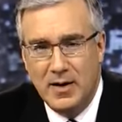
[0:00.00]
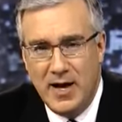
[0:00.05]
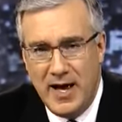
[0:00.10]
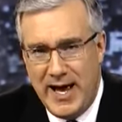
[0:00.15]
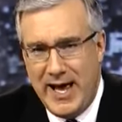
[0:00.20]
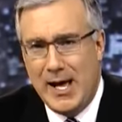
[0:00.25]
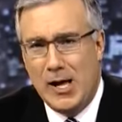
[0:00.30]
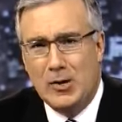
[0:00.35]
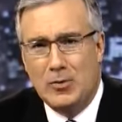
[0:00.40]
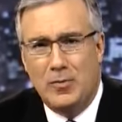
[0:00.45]

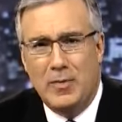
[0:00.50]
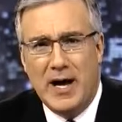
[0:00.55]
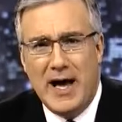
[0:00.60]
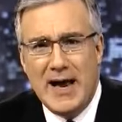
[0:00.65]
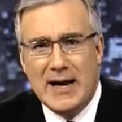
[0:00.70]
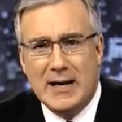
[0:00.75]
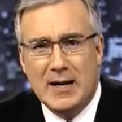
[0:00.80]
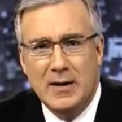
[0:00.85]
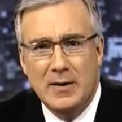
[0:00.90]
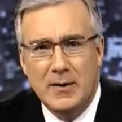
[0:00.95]
Hell,
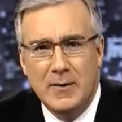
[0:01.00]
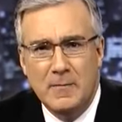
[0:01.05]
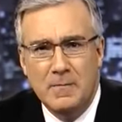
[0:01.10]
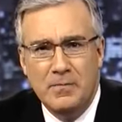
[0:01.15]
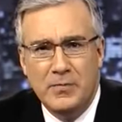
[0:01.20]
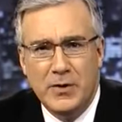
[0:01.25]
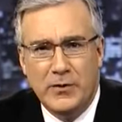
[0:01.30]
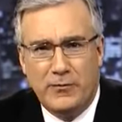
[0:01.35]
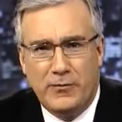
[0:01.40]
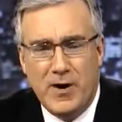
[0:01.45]
Mike,
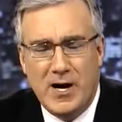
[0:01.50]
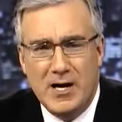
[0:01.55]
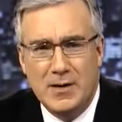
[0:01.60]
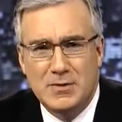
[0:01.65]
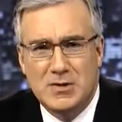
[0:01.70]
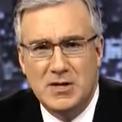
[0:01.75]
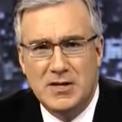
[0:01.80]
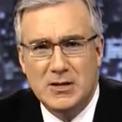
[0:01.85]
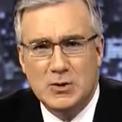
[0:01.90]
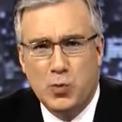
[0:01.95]
the
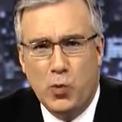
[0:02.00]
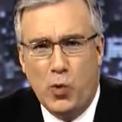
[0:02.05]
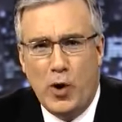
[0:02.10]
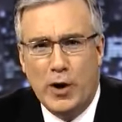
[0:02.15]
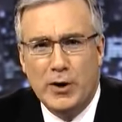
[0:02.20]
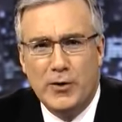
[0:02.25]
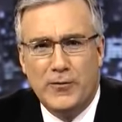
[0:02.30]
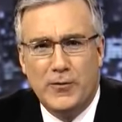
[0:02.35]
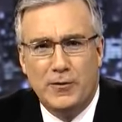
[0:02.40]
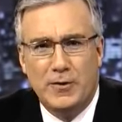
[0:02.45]
freedoms of this
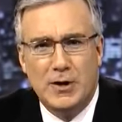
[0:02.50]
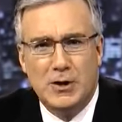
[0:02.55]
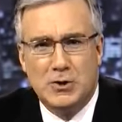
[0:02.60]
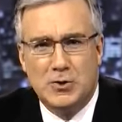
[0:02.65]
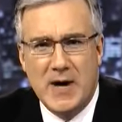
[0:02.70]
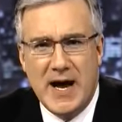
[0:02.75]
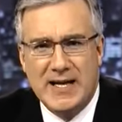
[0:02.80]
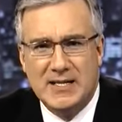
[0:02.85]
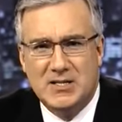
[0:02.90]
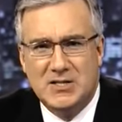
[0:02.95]
wonderful and
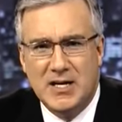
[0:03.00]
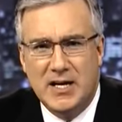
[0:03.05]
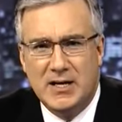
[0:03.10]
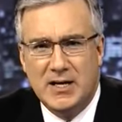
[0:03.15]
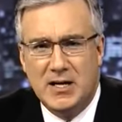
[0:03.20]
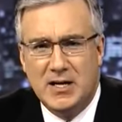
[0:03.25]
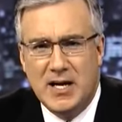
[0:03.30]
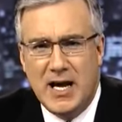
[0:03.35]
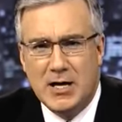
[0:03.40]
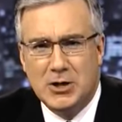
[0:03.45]

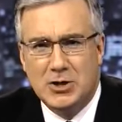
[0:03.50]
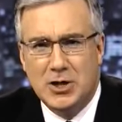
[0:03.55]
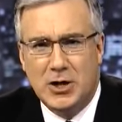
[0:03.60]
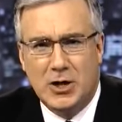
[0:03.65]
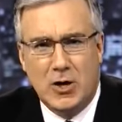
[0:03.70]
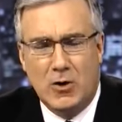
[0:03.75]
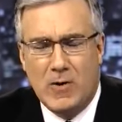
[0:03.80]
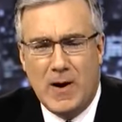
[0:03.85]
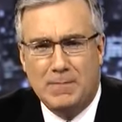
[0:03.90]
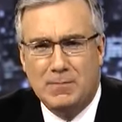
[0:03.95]
transcendent nation
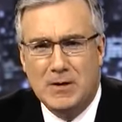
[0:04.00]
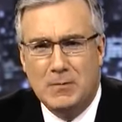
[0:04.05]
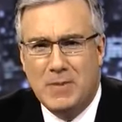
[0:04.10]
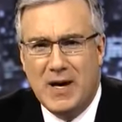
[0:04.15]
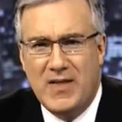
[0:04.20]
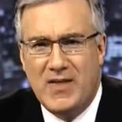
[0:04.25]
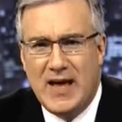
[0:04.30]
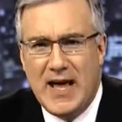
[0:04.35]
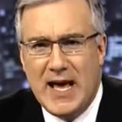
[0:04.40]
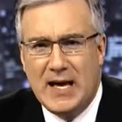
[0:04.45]
corrupted
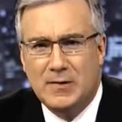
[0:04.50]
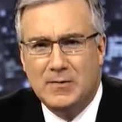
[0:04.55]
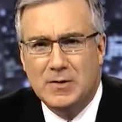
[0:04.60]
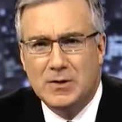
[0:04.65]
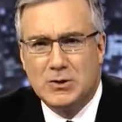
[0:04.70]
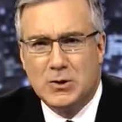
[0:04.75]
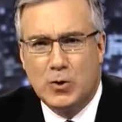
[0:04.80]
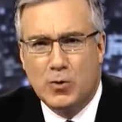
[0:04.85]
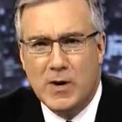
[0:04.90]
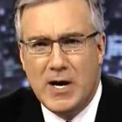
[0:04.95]
by the
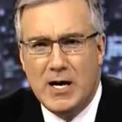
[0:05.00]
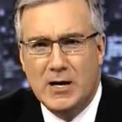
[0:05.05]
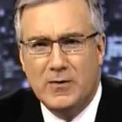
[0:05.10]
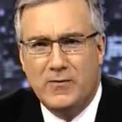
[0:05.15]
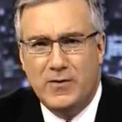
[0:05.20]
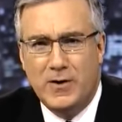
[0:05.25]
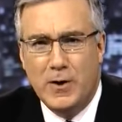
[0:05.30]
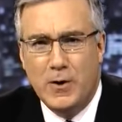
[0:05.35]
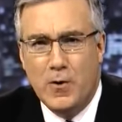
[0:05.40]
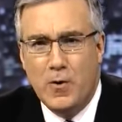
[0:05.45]
endless greed
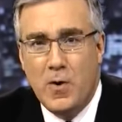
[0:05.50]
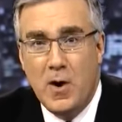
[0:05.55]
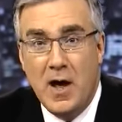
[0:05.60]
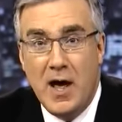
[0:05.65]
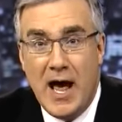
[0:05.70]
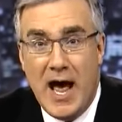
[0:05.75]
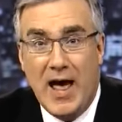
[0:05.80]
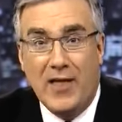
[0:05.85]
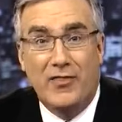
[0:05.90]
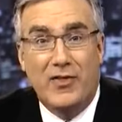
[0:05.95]
of you
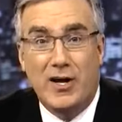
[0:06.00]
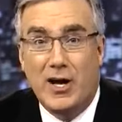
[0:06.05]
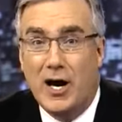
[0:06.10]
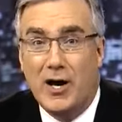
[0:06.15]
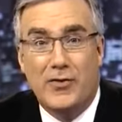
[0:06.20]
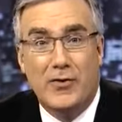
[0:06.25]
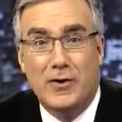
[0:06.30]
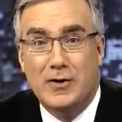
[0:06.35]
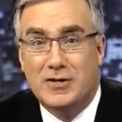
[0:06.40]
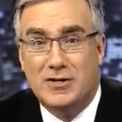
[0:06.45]
and the
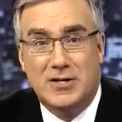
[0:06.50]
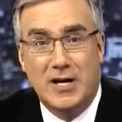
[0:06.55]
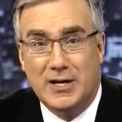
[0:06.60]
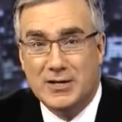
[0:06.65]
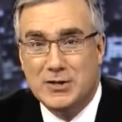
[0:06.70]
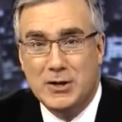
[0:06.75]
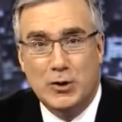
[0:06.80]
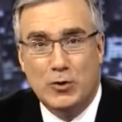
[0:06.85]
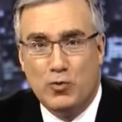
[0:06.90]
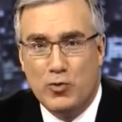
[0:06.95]
other
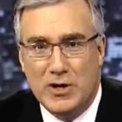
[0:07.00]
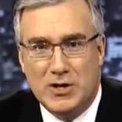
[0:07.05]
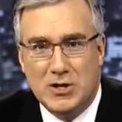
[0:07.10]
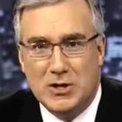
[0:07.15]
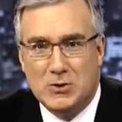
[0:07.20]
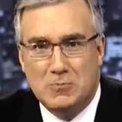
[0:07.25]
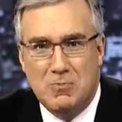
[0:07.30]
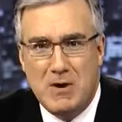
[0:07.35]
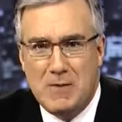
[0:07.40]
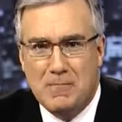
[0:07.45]
dozen
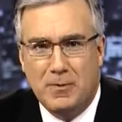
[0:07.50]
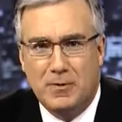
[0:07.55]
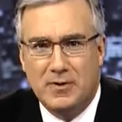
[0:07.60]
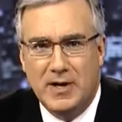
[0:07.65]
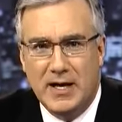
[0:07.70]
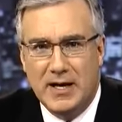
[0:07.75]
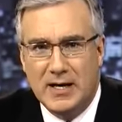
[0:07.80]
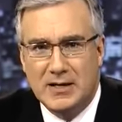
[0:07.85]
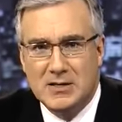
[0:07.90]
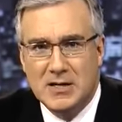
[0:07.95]
richest people
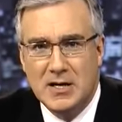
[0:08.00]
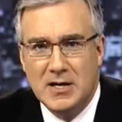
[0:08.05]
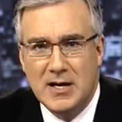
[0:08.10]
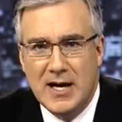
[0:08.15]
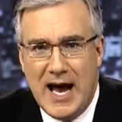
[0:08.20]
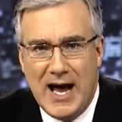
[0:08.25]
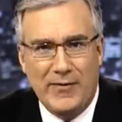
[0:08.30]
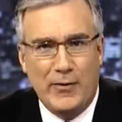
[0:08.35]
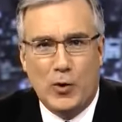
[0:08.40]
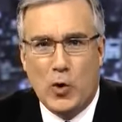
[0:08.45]
in it,
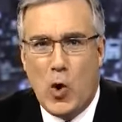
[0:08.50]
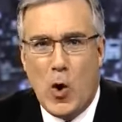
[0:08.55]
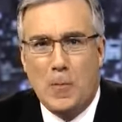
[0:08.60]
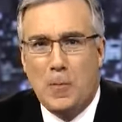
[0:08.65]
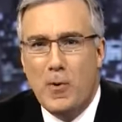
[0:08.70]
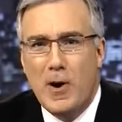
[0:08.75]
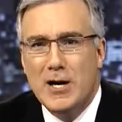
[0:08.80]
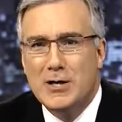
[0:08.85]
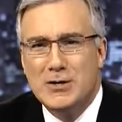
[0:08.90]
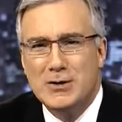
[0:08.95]
and the
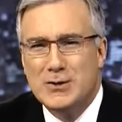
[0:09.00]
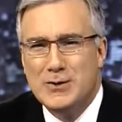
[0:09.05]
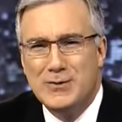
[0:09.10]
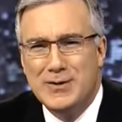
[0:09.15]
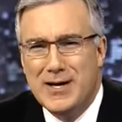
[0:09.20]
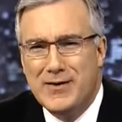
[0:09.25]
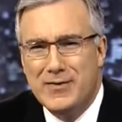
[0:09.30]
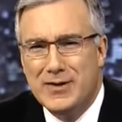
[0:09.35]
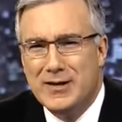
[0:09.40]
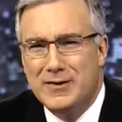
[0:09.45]
corporations who
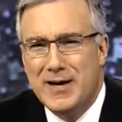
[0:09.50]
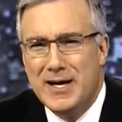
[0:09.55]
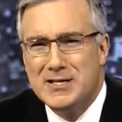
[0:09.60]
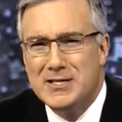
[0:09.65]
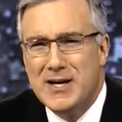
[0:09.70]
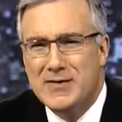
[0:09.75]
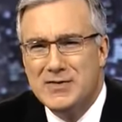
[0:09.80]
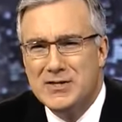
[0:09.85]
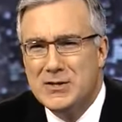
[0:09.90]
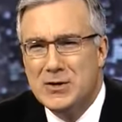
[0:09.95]

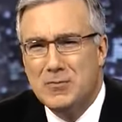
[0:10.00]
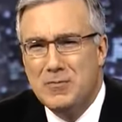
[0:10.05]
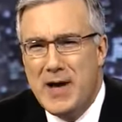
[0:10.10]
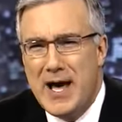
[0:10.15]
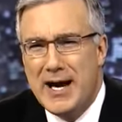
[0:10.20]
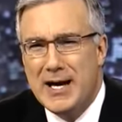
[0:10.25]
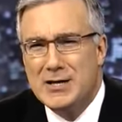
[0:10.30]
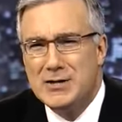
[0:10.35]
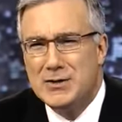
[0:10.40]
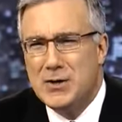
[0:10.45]
nevertheless have still
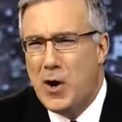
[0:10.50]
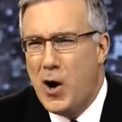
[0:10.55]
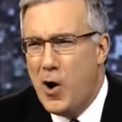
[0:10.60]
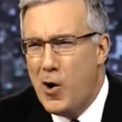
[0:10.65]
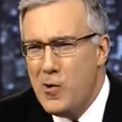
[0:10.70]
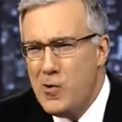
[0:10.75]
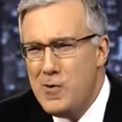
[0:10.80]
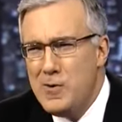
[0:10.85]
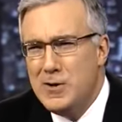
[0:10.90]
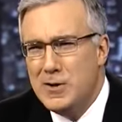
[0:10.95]
managed to
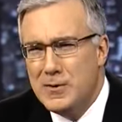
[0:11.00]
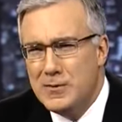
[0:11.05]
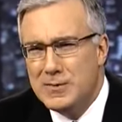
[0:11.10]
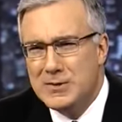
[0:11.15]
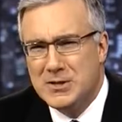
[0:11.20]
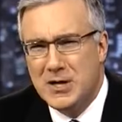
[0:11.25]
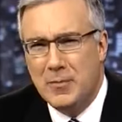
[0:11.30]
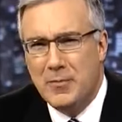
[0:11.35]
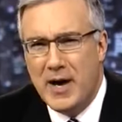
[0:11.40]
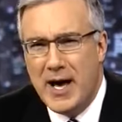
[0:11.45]
own you
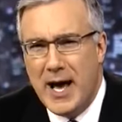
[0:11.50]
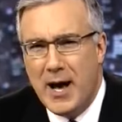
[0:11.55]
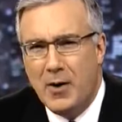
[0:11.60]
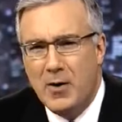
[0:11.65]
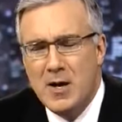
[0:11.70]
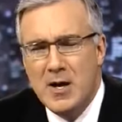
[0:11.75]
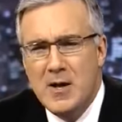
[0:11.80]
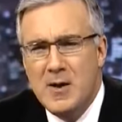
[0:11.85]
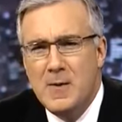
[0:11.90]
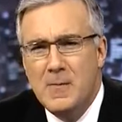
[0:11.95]

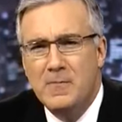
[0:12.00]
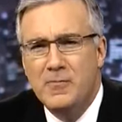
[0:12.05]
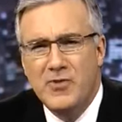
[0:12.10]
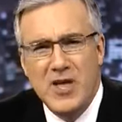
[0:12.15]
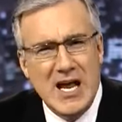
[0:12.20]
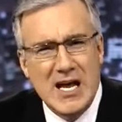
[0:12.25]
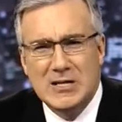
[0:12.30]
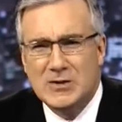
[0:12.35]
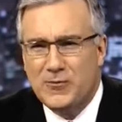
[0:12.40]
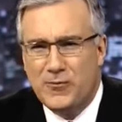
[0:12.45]
somehow.
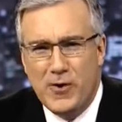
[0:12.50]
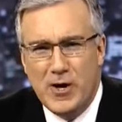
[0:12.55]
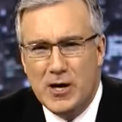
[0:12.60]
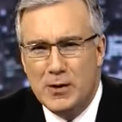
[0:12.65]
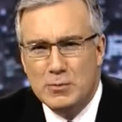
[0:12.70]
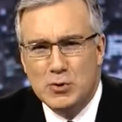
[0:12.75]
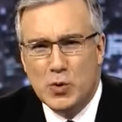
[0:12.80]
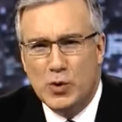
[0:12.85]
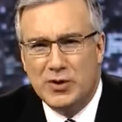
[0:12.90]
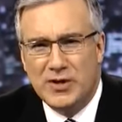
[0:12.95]
These
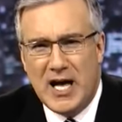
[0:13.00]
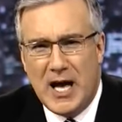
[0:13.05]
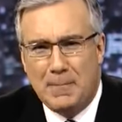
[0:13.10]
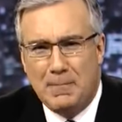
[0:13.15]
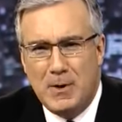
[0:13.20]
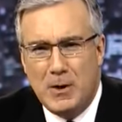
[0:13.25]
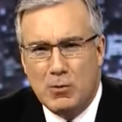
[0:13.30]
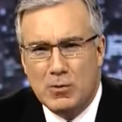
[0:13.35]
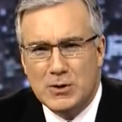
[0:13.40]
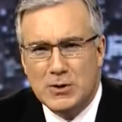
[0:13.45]
freedoms will
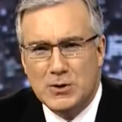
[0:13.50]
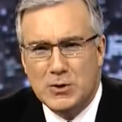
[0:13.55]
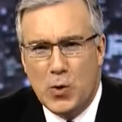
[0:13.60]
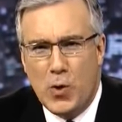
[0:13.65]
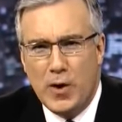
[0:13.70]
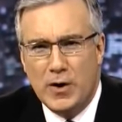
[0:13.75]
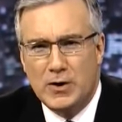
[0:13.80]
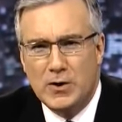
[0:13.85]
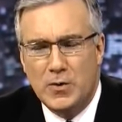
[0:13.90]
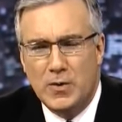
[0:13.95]
not be
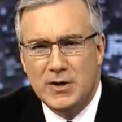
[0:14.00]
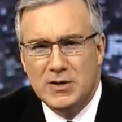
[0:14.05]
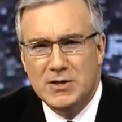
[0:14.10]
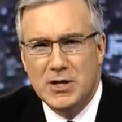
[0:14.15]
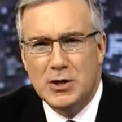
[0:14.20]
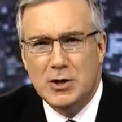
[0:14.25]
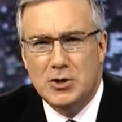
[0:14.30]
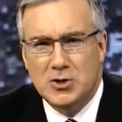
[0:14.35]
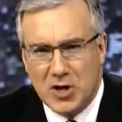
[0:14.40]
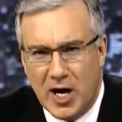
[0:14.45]
restored to us
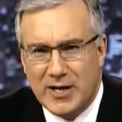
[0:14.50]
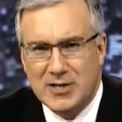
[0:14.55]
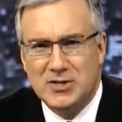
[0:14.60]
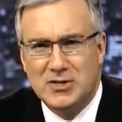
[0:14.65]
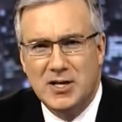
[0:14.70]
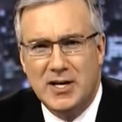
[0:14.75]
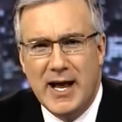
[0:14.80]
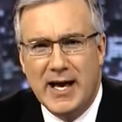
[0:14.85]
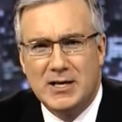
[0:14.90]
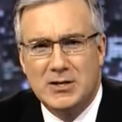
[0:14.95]
in
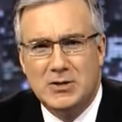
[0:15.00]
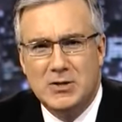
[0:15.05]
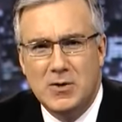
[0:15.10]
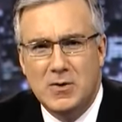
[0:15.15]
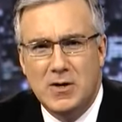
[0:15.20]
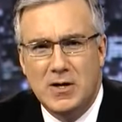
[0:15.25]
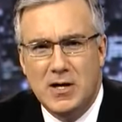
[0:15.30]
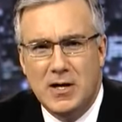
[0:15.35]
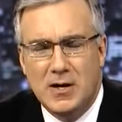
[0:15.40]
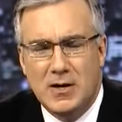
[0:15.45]
just the next
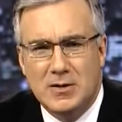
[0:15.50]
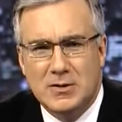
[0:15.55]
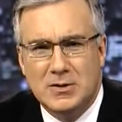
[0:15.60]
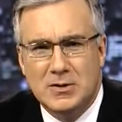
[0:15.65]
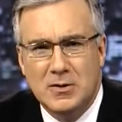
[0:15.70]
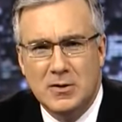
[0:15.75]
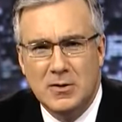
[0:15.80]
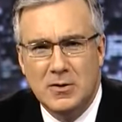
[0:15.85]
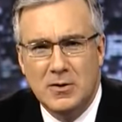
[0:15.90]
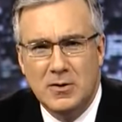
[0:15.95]
2 years.